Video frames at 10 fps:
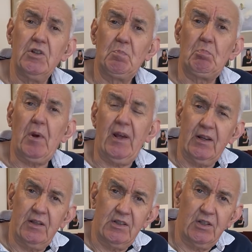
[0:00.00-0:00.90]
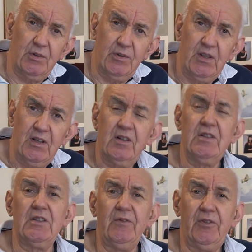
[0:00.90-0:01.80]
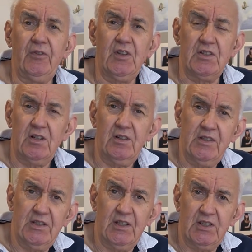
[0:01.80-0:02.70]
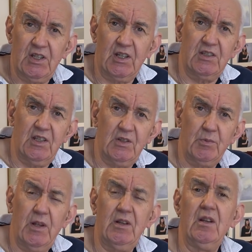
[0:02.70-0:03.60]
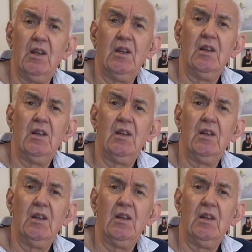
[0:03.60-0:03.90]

back to the 1950s and 1960s when